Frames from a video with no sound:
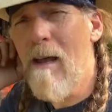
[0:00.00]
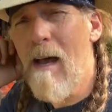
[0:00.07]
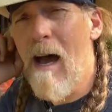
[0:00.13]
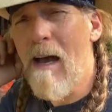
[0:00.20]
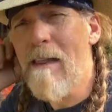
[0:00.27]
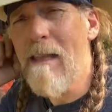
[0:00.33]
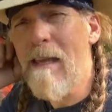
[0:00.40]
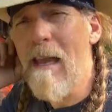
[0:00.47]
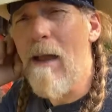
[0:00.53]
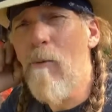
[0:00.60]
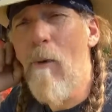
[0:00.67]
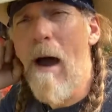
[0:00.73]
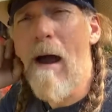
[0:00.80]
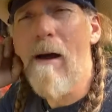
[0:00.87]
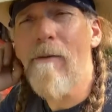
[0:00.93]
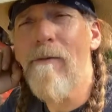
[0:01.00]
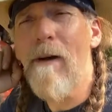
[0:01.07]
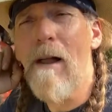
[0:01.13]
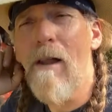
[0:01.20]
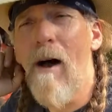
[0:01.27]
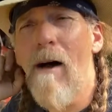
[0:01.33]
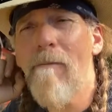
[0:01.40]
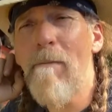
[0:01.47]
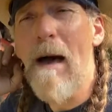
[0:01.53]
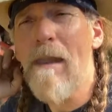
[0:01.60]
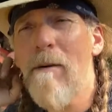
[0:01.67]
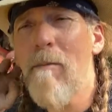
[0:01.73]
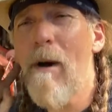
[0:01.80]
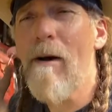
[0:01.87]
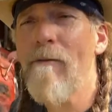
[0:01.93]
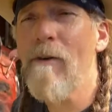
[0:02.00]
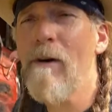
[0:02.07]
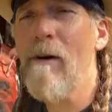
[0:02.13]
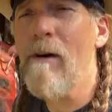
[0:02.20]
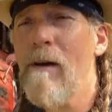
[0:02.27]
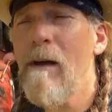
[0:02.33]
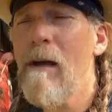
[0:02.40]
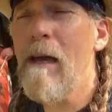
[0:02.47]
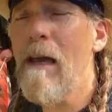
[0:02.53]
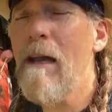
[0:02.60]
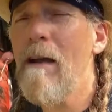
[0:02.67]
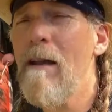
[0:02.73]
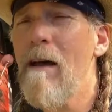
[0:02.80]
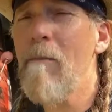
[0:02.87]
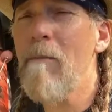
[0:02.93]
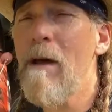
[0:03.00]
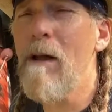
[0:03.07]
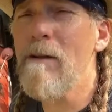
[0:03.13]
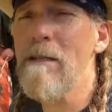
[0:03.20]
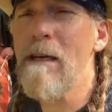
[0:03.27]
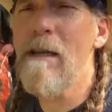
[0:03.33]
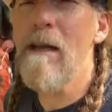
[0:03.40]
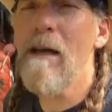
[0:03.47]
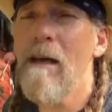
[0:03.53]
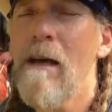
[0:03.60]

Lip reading: I think a wire fell off by the muffler, heated up, melted,